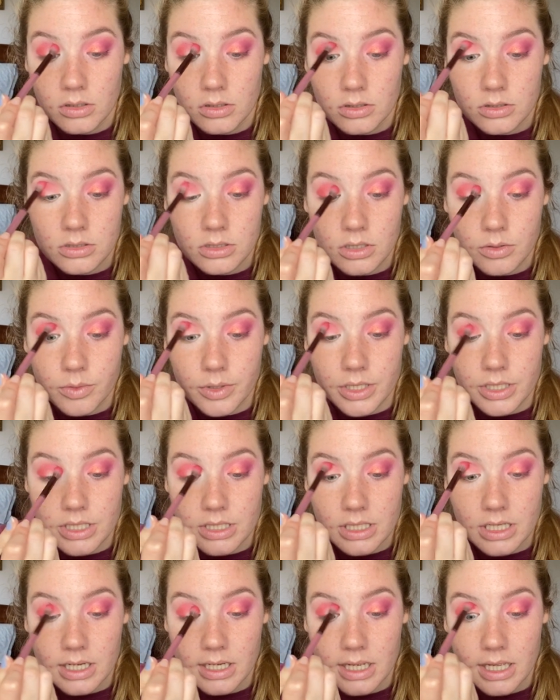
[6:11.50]
So we're just
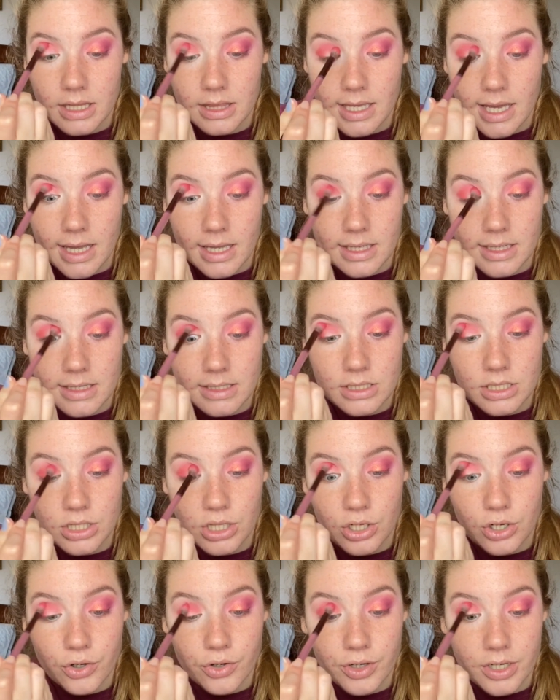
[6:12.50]
tucking that into
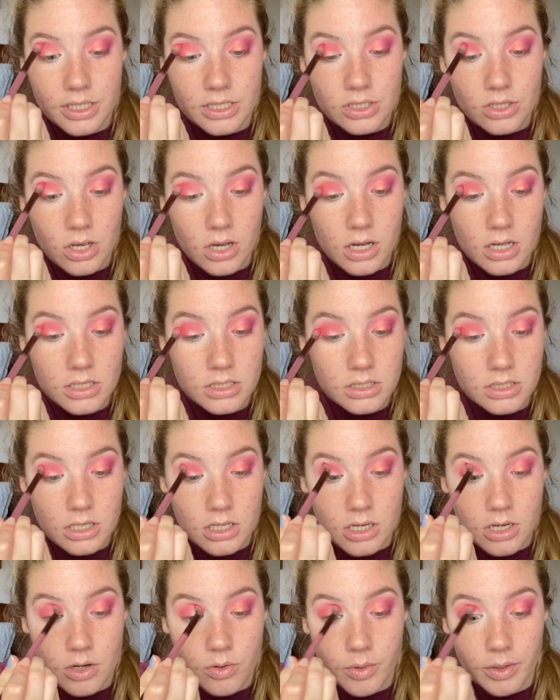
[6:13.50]
the crease.
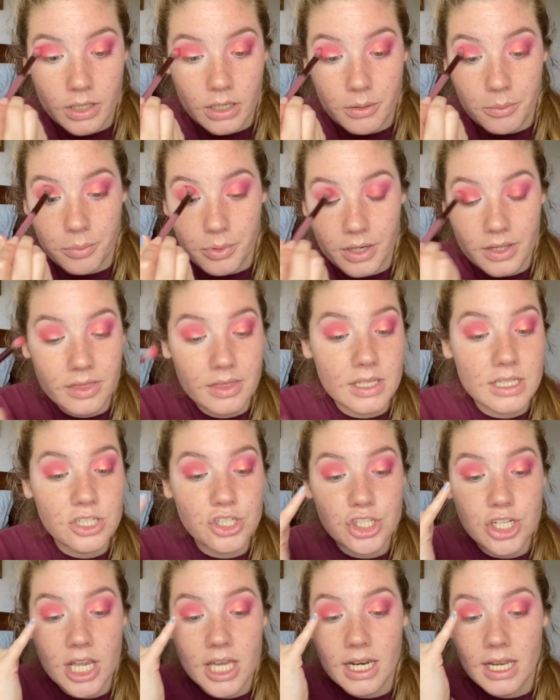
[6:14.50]
Also, we're going to bring this
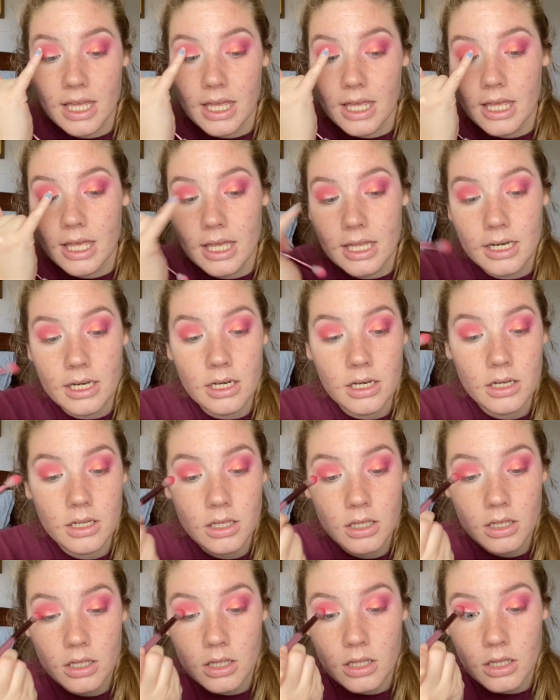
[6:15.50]
shade in
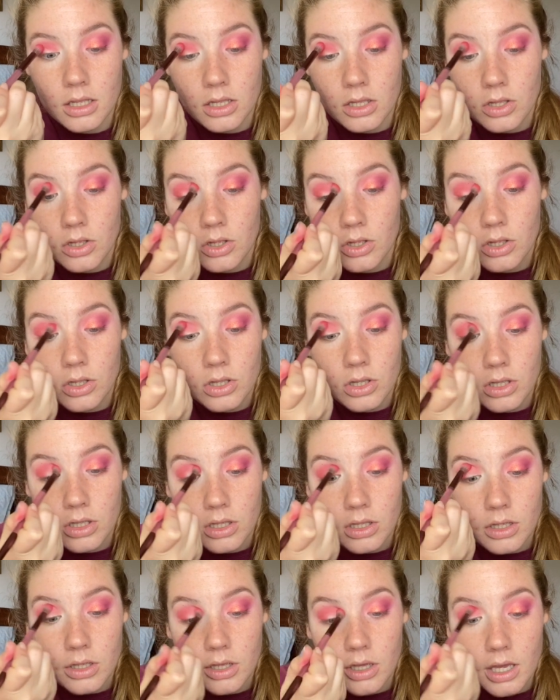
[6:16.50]

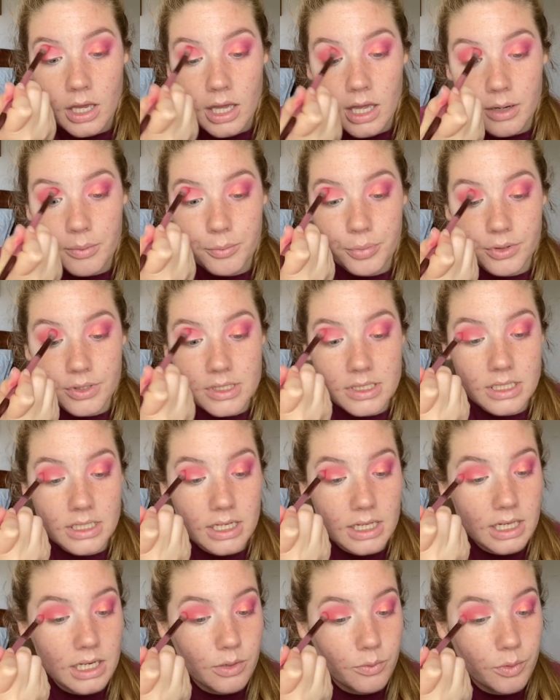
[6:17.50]
and blend it
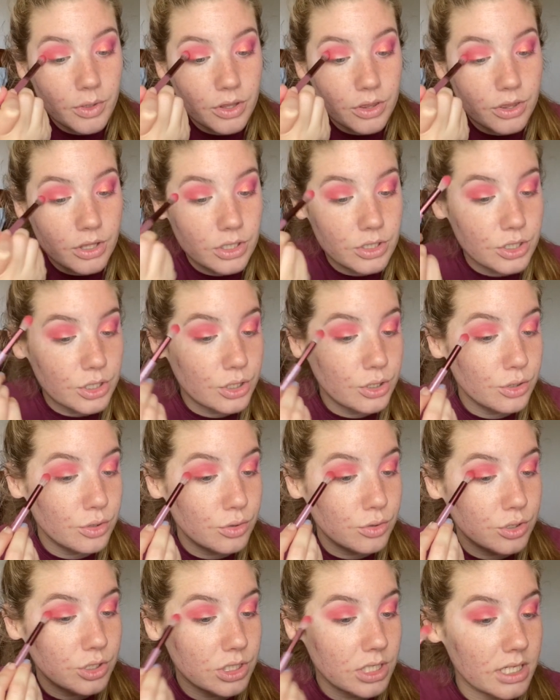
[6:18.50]
in with the
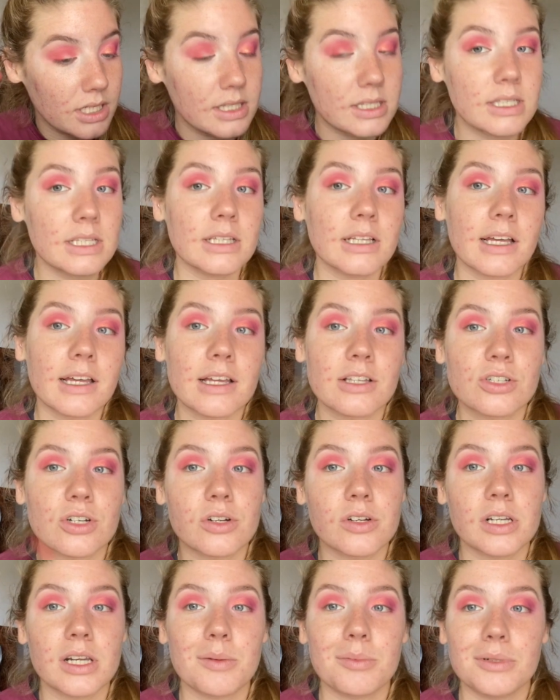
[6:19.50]
two shades. See, like it's
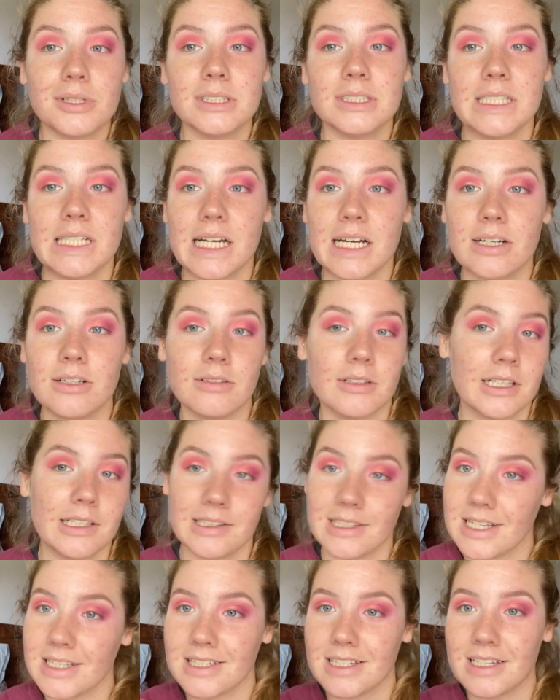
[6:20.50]
already blended out. Like
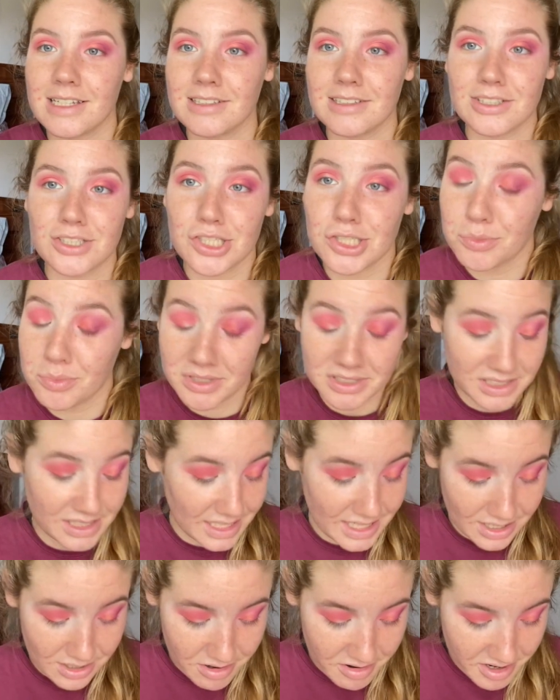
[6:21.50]
that's it. It's just blended
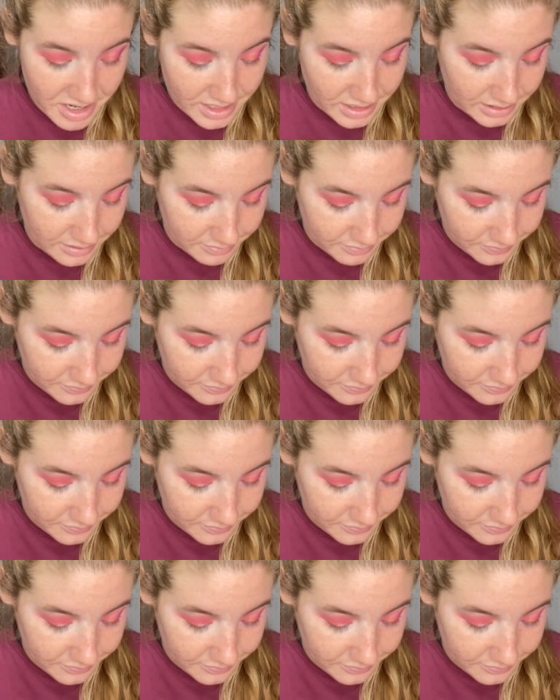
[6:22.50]
out already.